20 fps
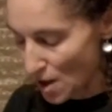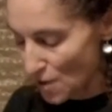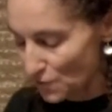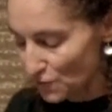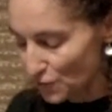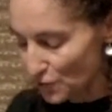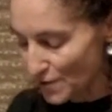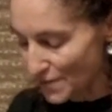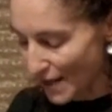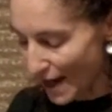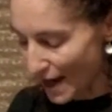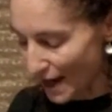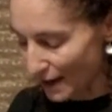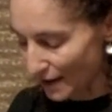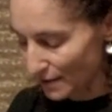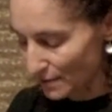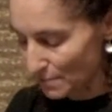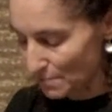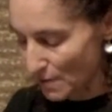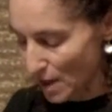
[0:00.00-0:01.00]
For
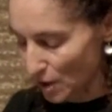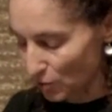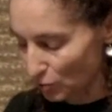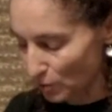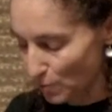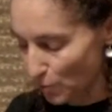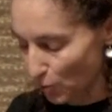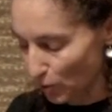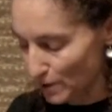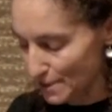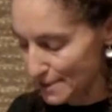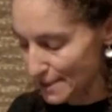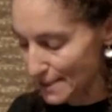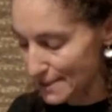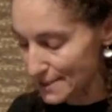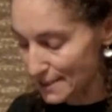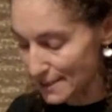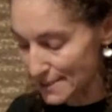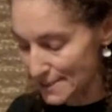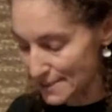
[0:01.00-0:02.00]
that, Mogg reports, he
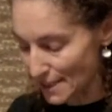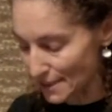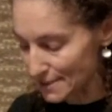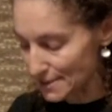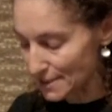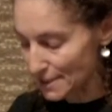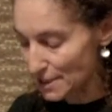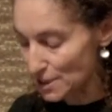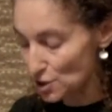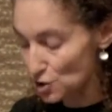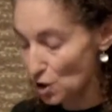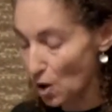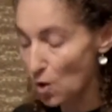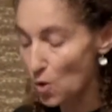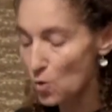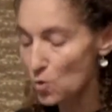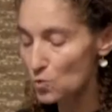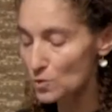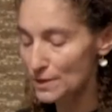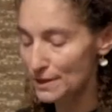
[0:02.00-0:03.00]
has conducted his
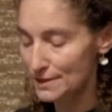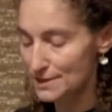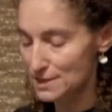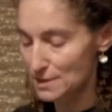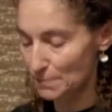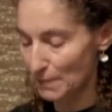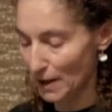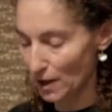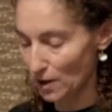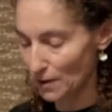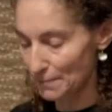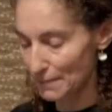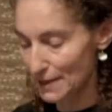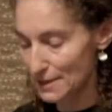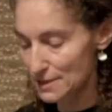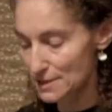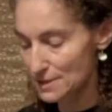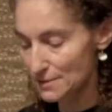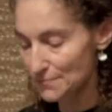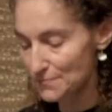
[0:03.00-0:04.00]
own
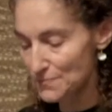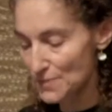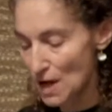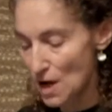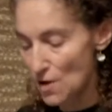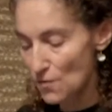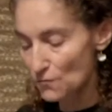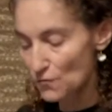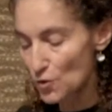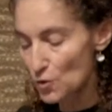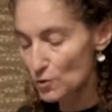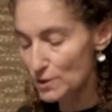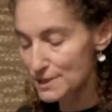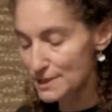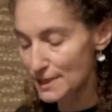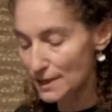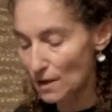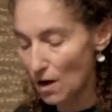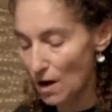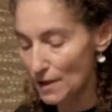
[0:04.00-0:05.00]
experiment,
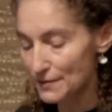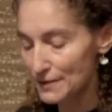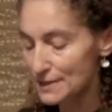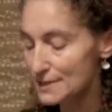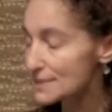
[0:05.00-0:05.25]
focusing on the